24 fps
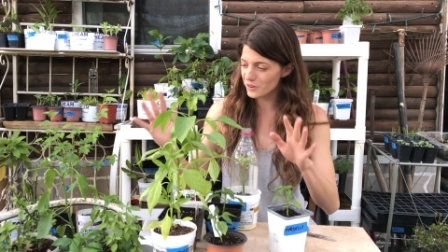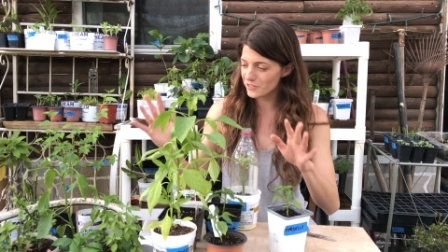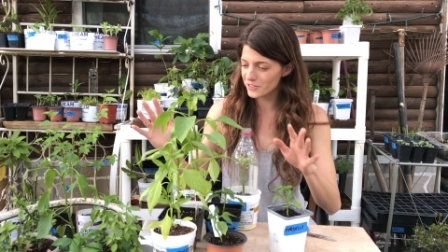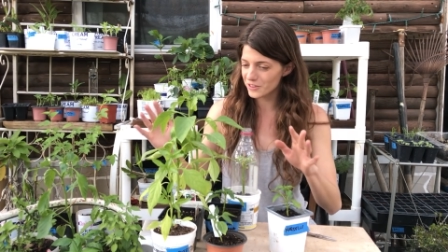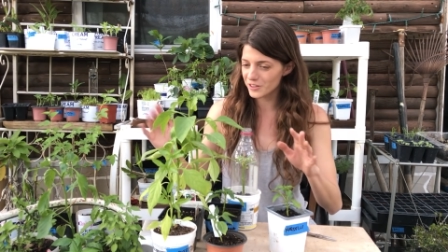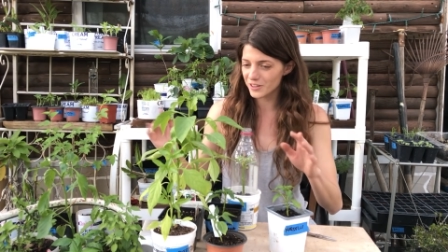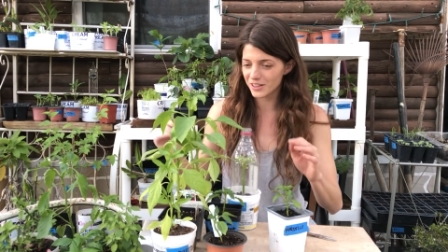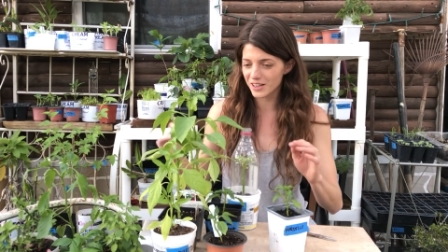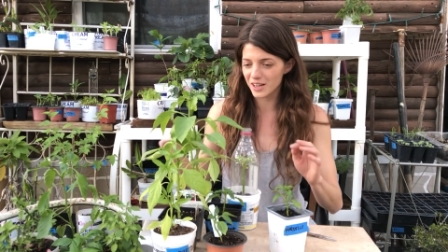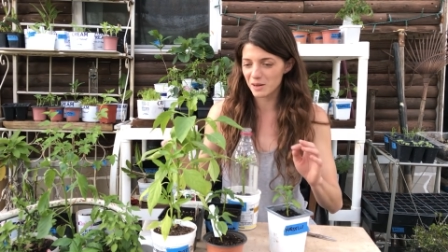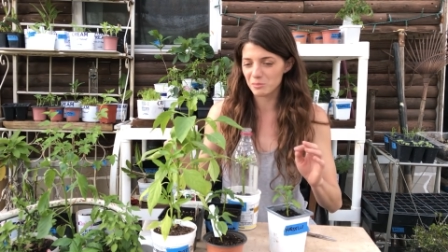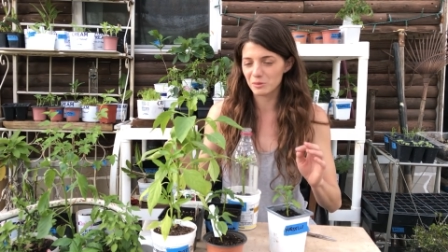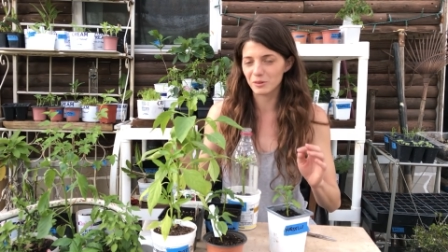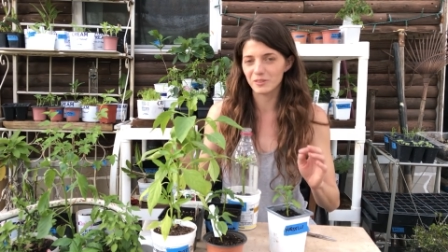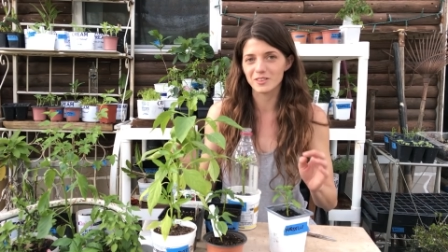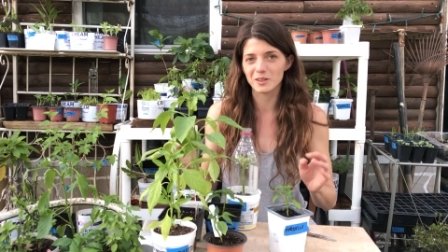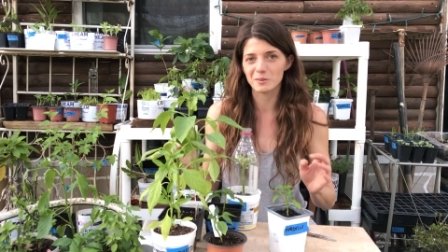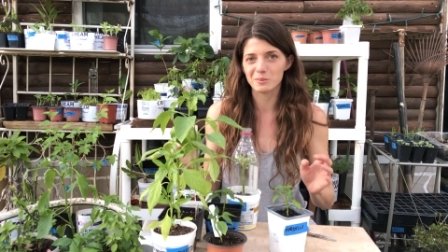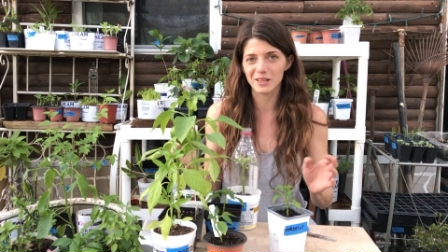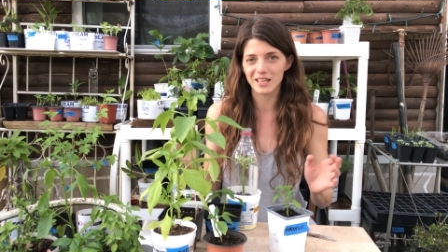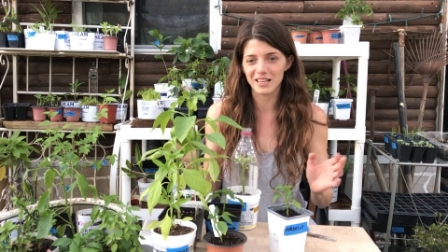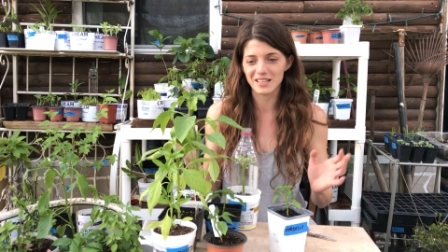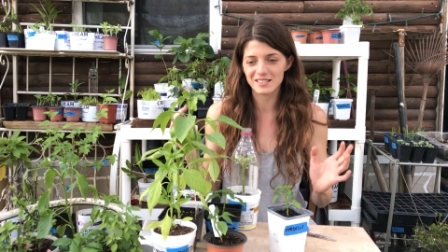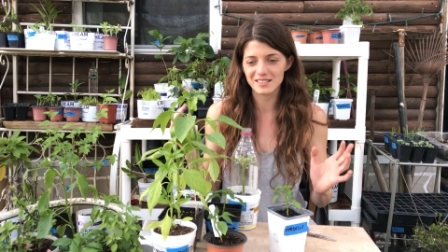over a couple of
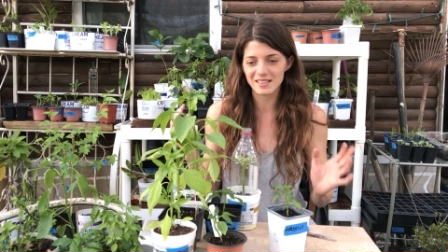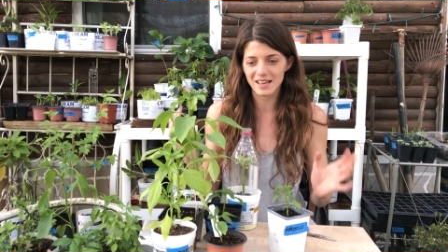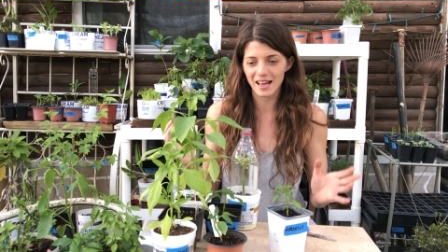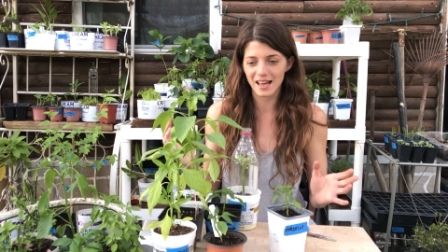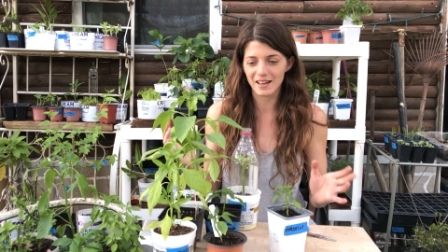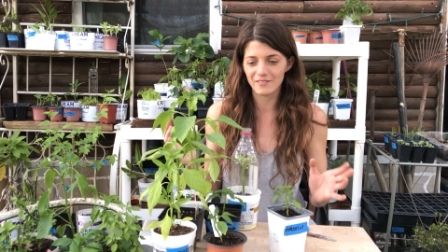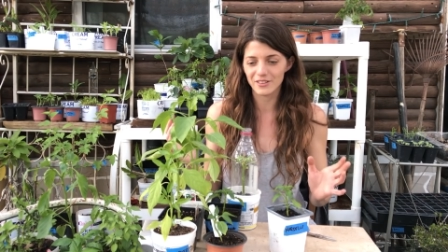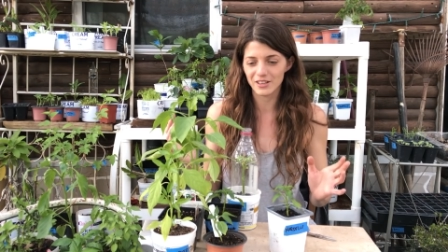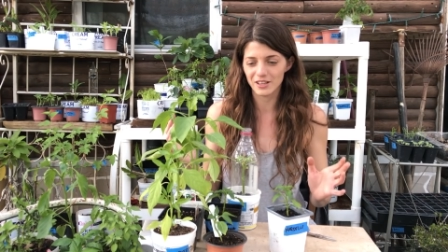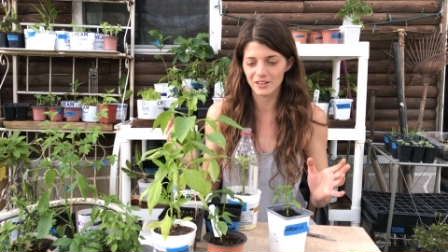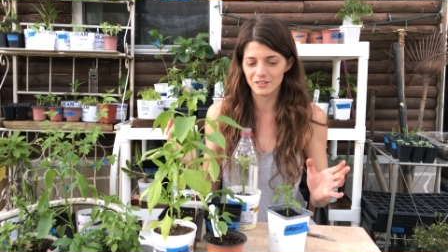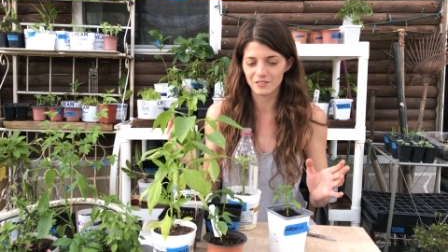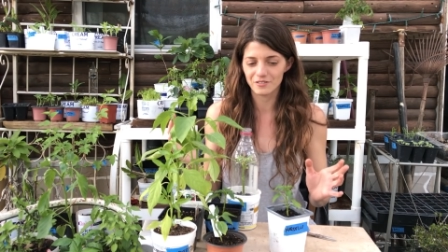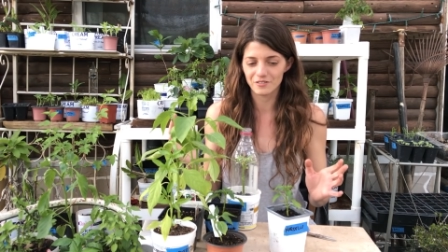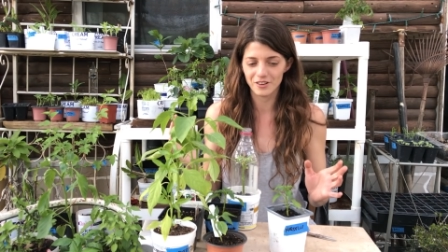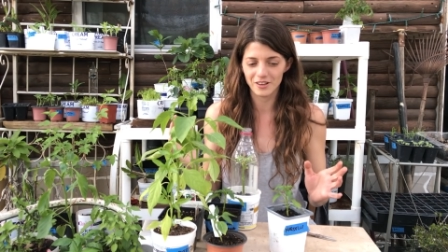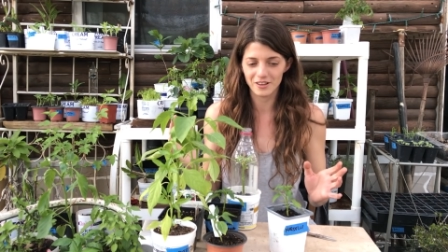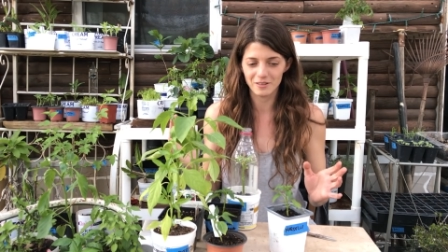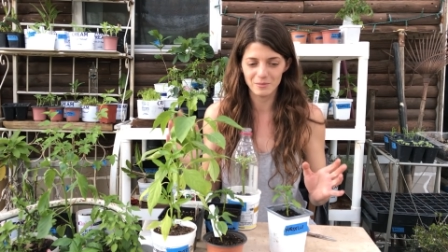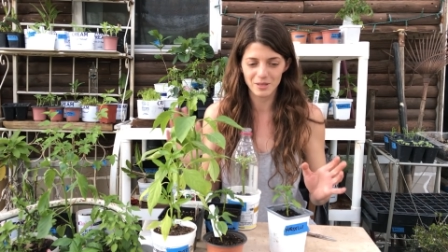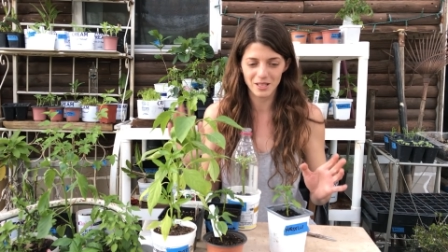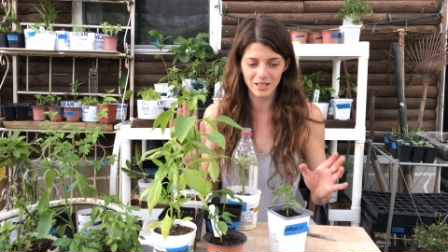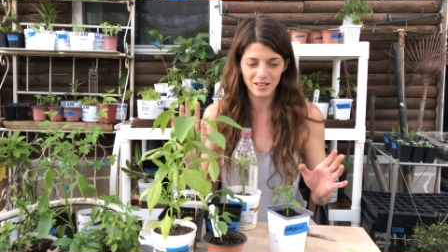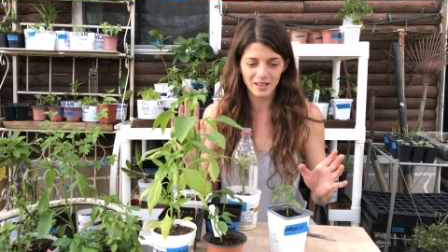the plants I have here in
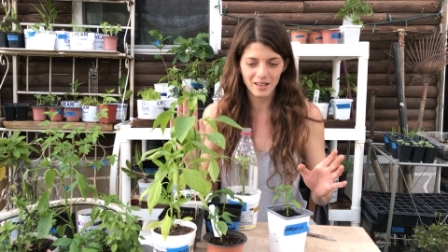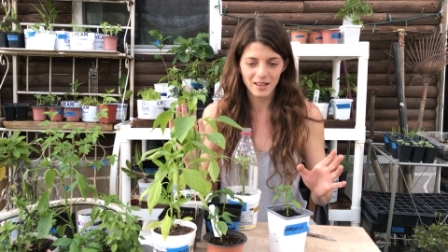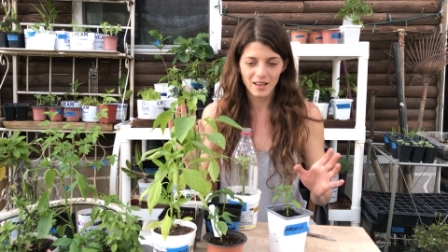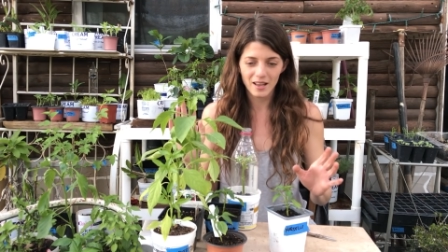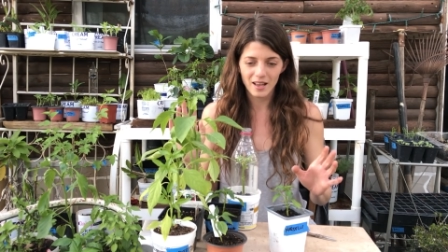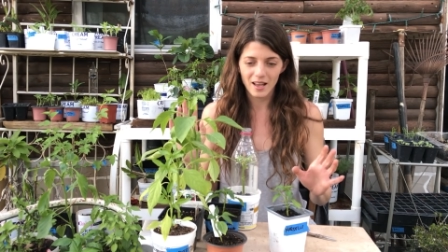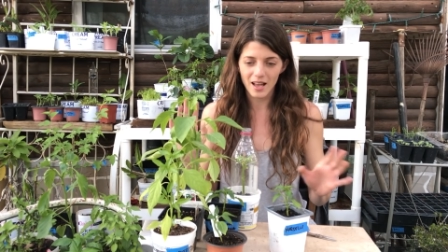front of me.